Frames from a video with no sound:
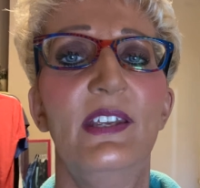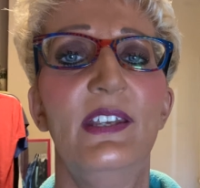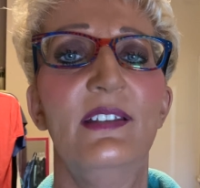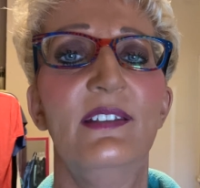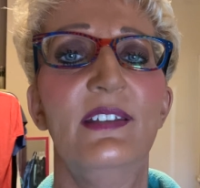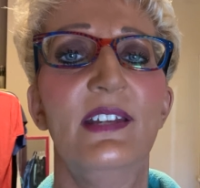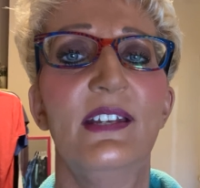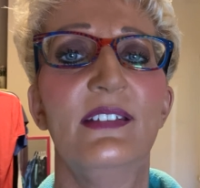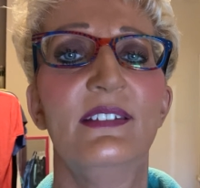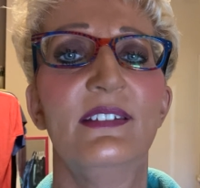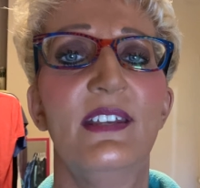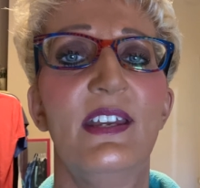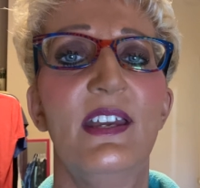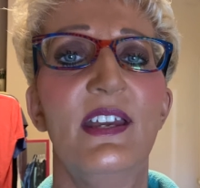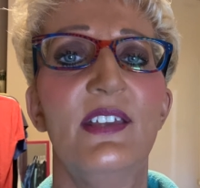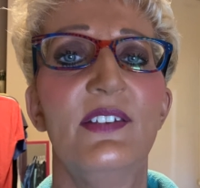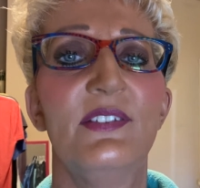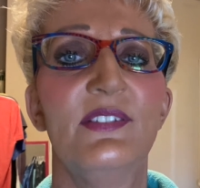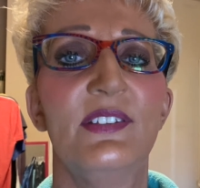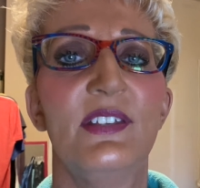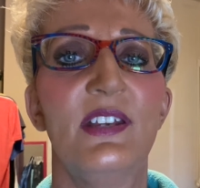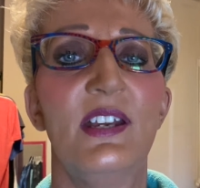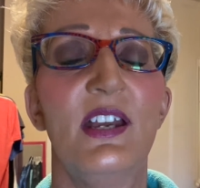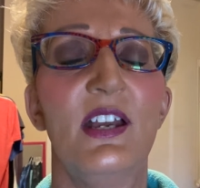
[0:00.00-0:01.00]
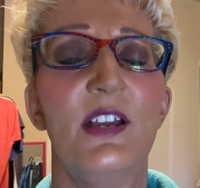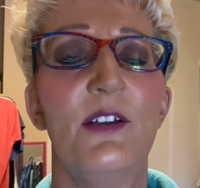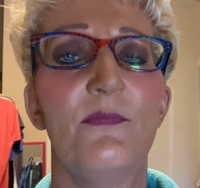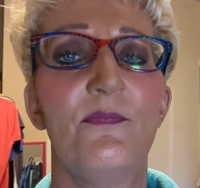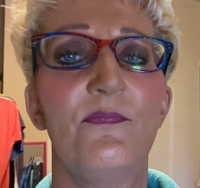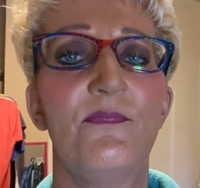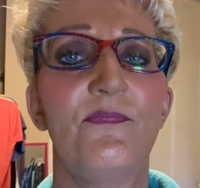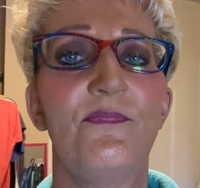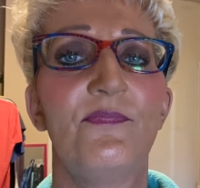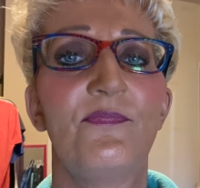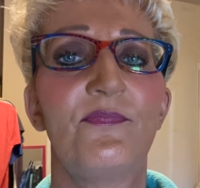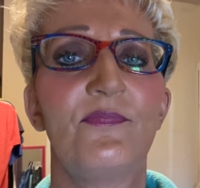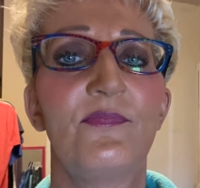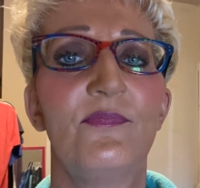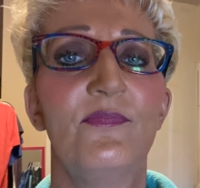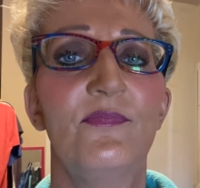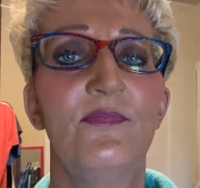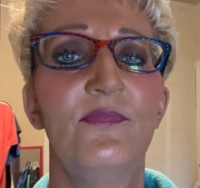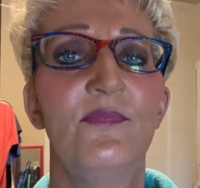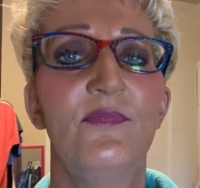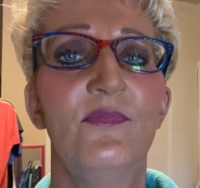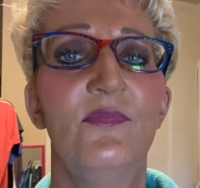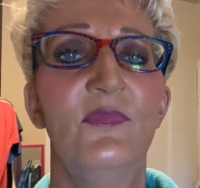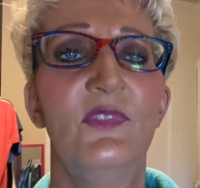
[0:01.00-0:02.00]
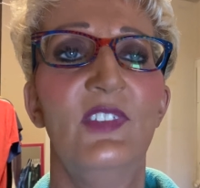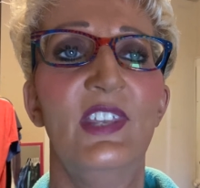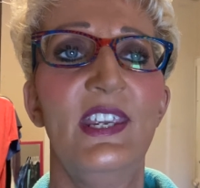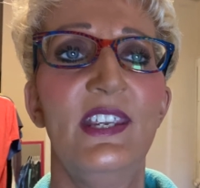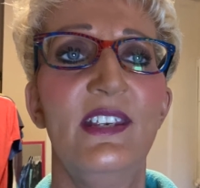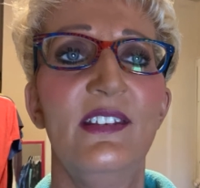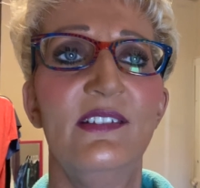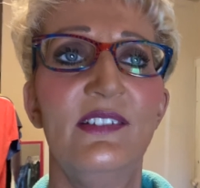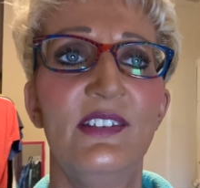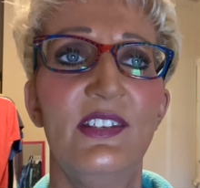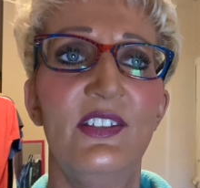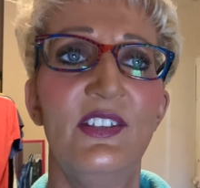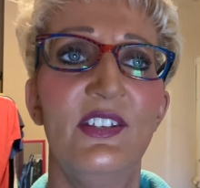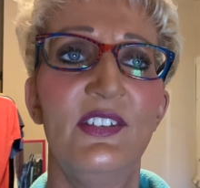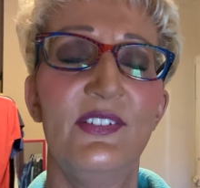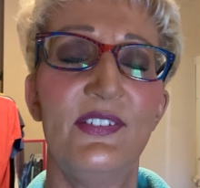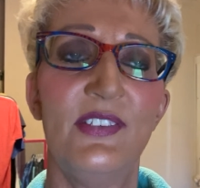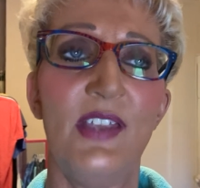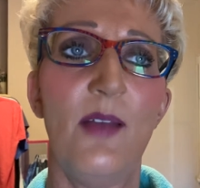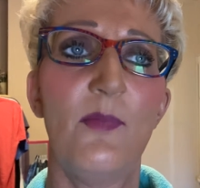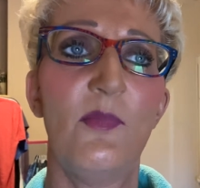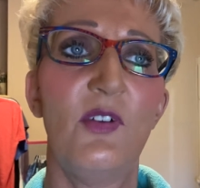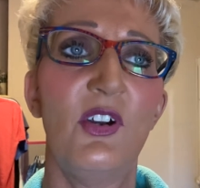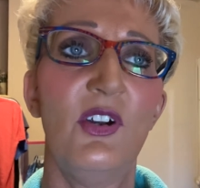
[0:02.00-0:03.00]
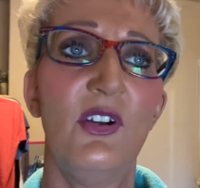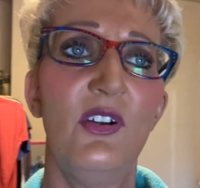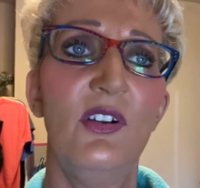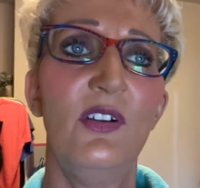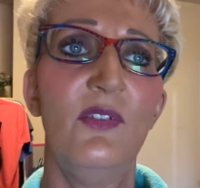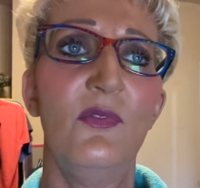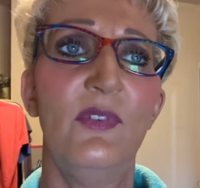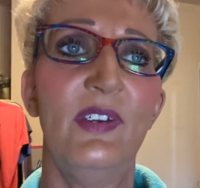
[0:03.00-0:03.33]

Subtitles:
that does things in the summer.